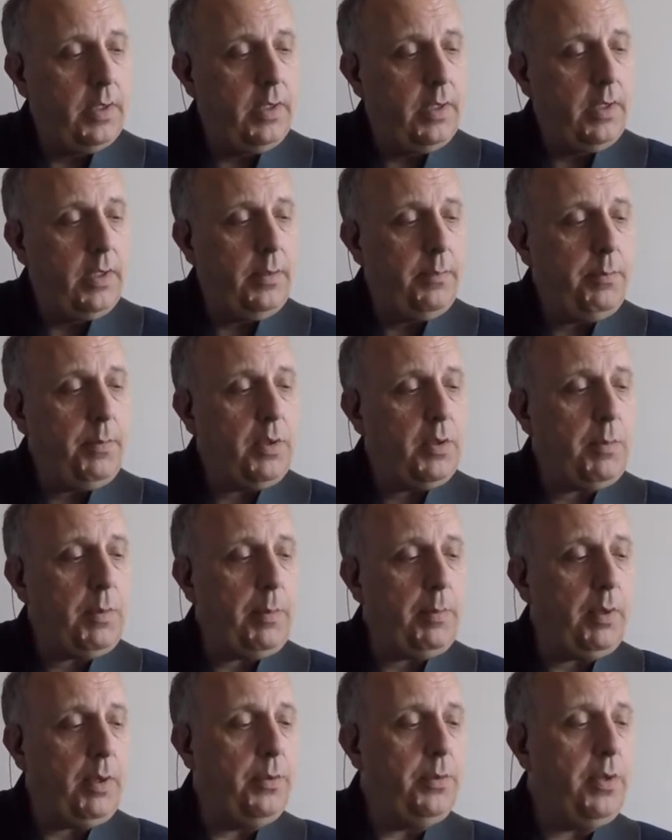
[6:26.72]
most
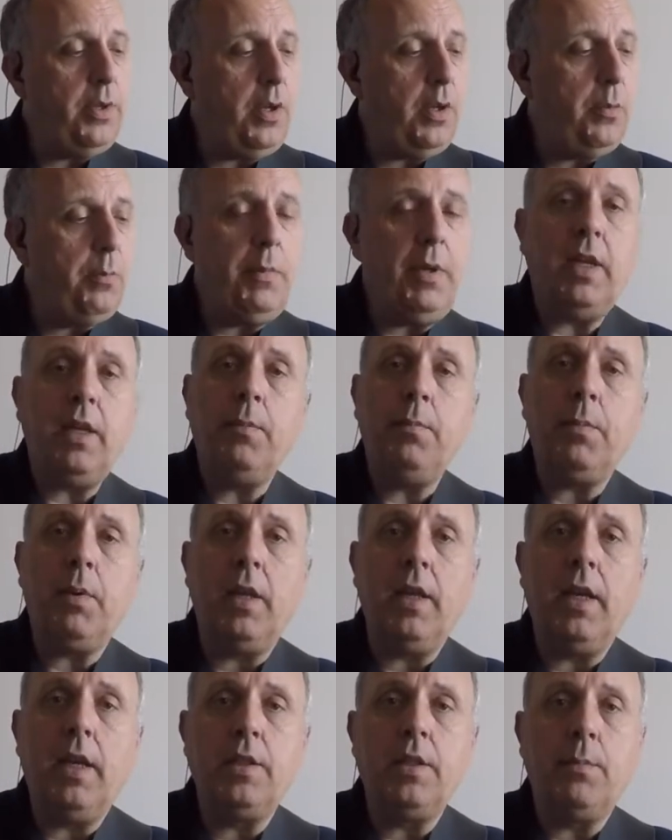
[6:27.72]
people who know me
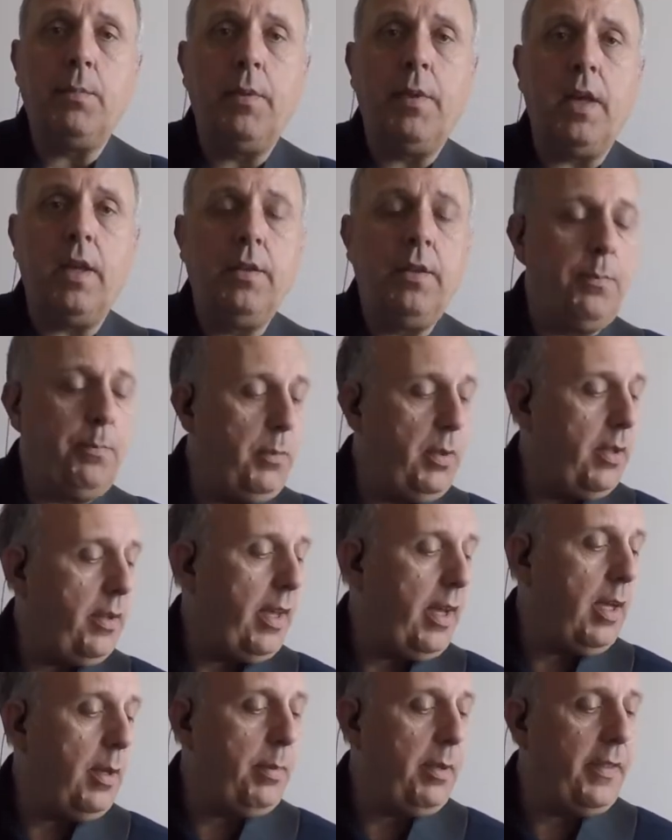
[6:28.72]
play, I know
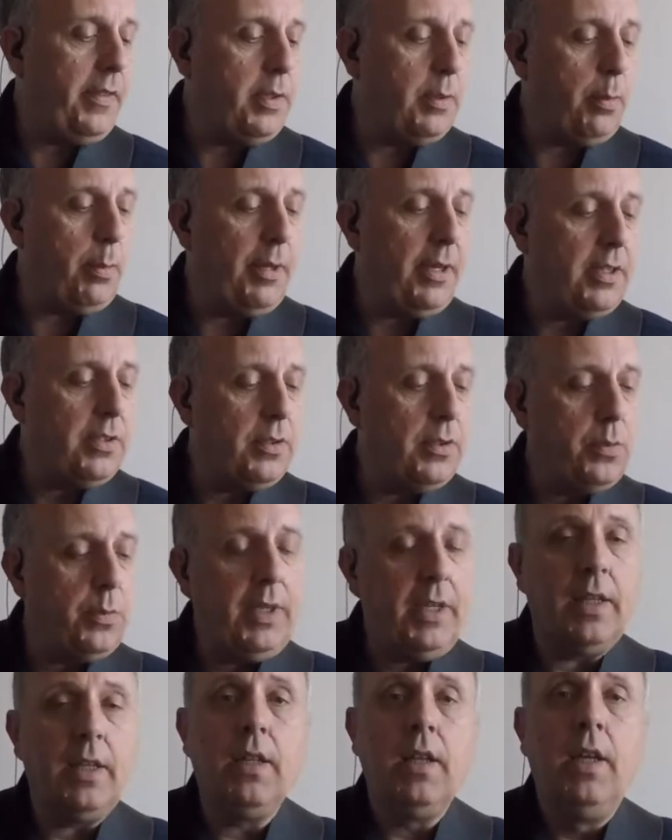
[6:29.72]
that I play the double bass as
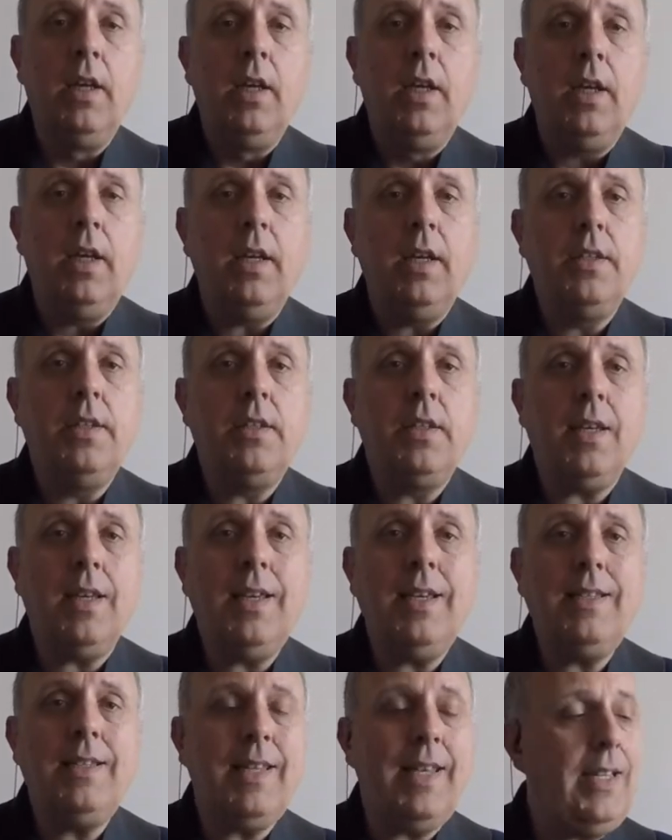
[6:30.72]
well, and
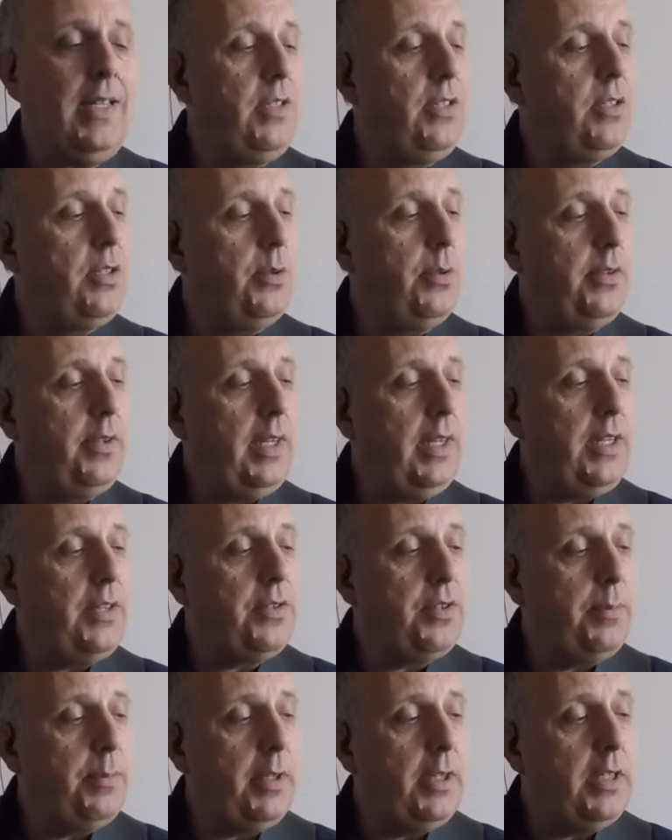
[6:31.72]
I tend to, on the
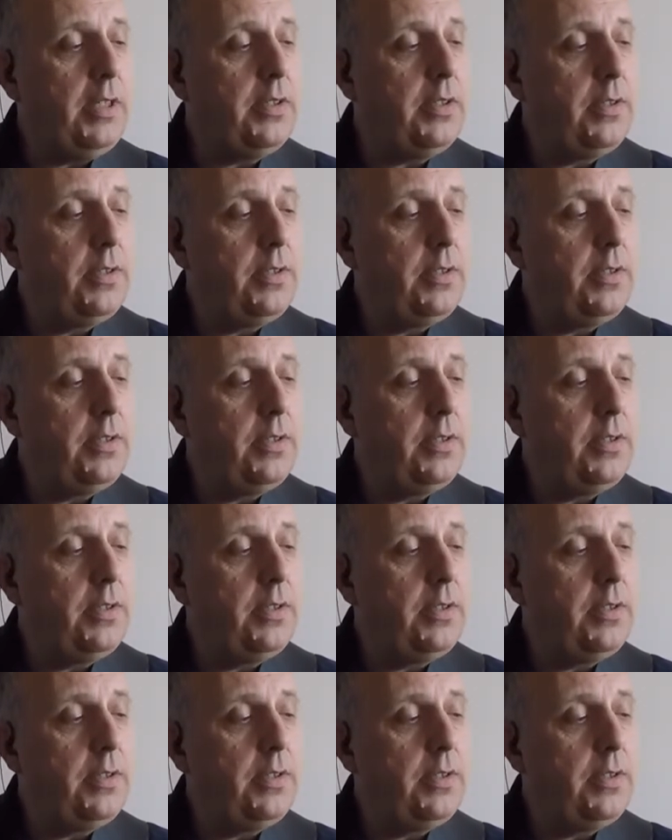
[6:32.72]
electric bass,